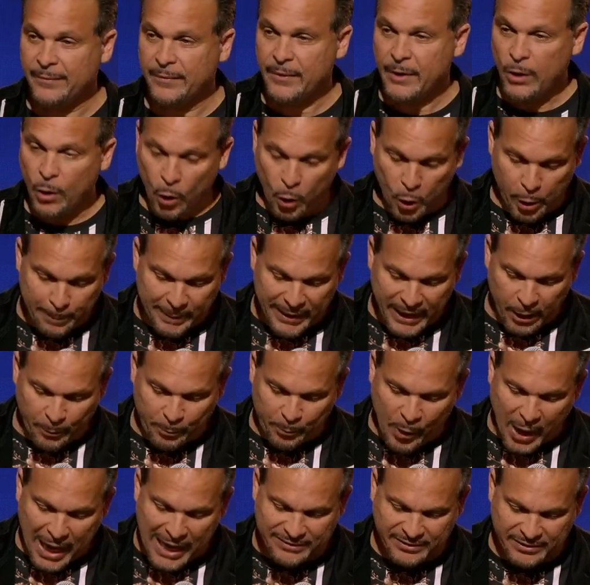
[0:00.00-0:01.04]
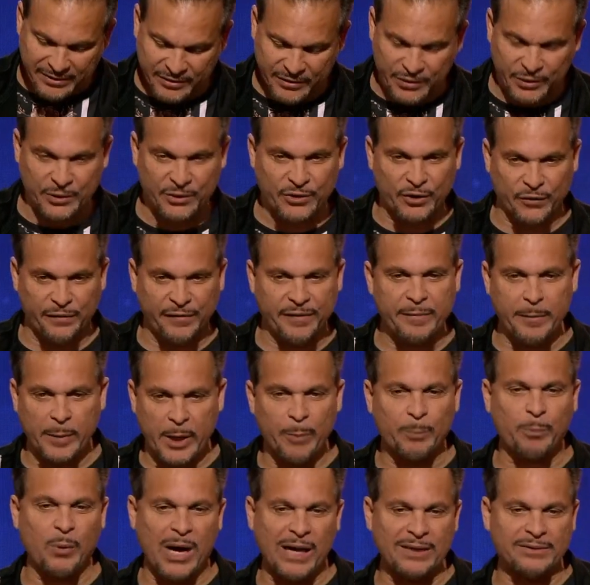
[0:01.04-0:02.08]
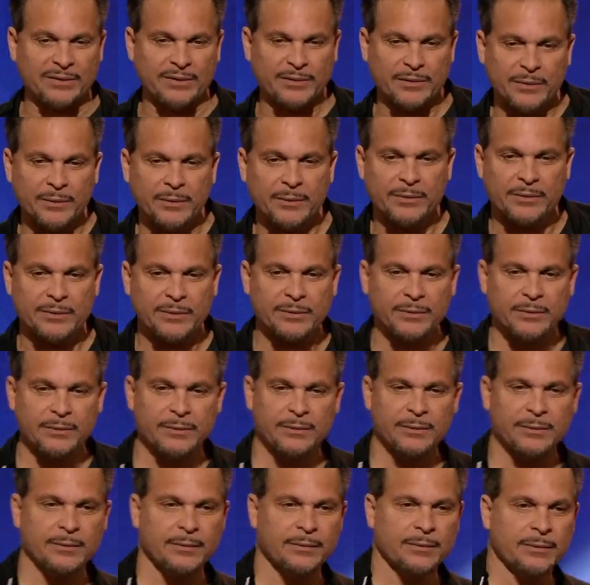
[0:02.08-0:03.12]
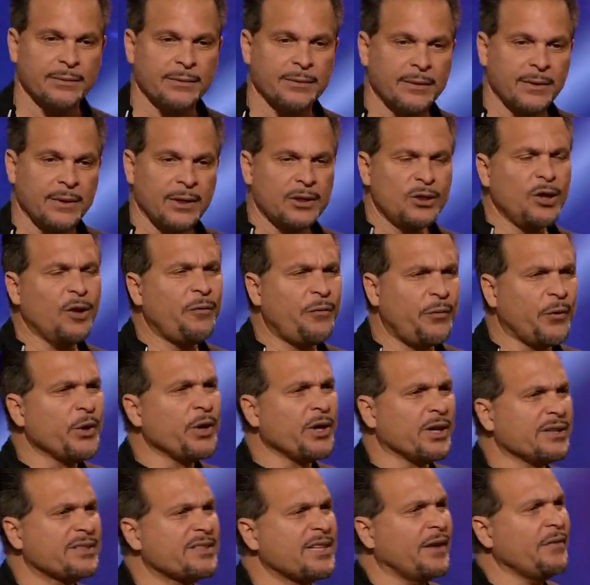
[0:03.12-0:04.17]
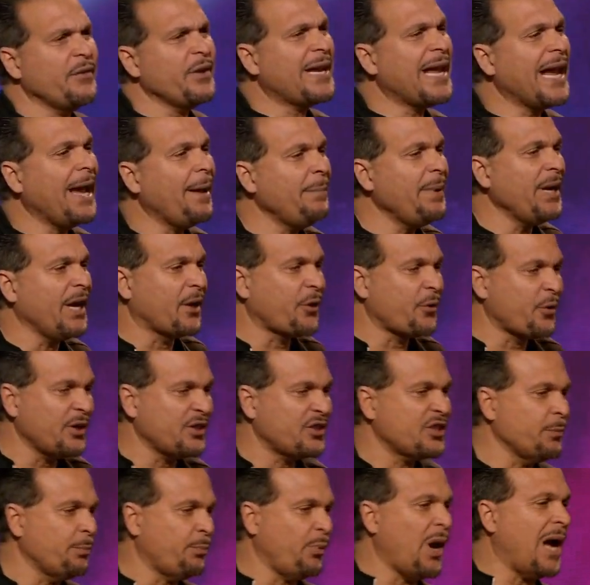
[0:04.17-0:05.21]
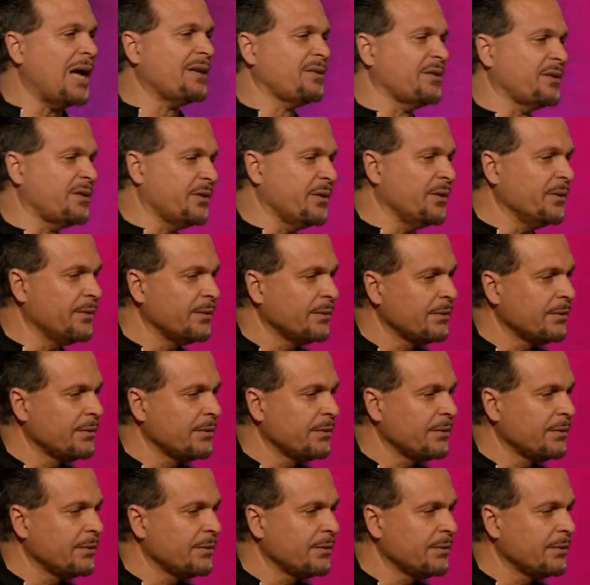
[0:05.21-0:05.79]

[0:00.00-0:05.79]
Or male prostitutes or female prostitutes. Don't fool yourself. You can't be a Christian prostitute.